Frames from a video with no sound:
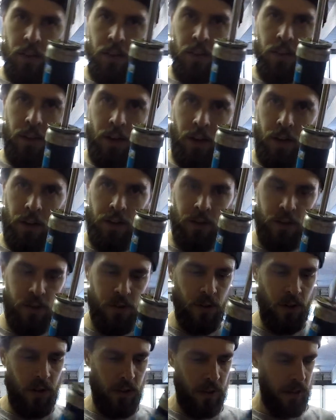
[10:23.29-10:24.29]
that other
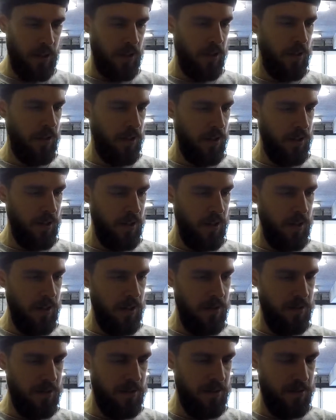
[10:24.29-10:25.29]
shock
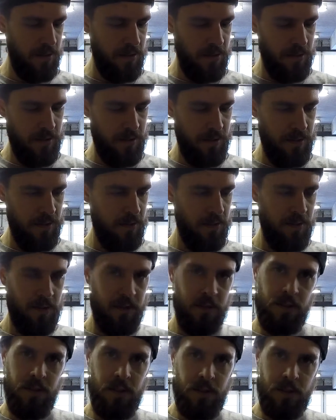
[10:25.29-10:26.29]
is
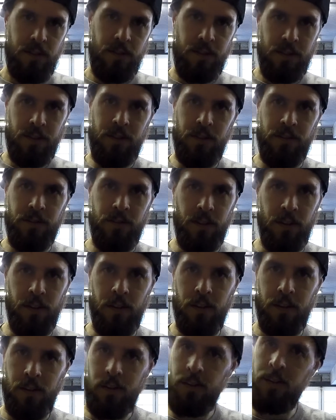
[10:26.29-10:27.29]
different.
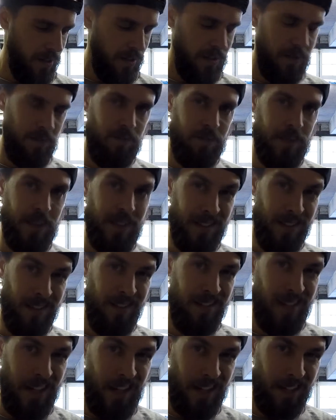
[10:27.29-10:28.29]
It's a
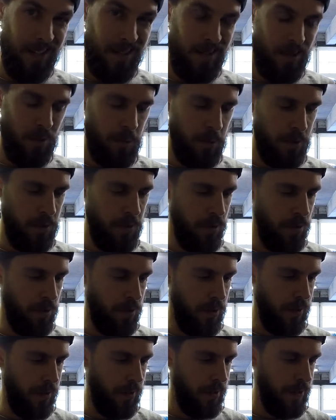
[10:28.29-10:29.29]
Sachs Super
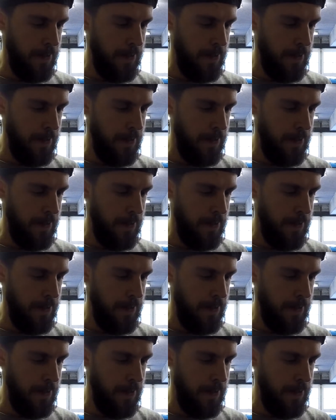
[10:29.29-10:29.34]
Touring.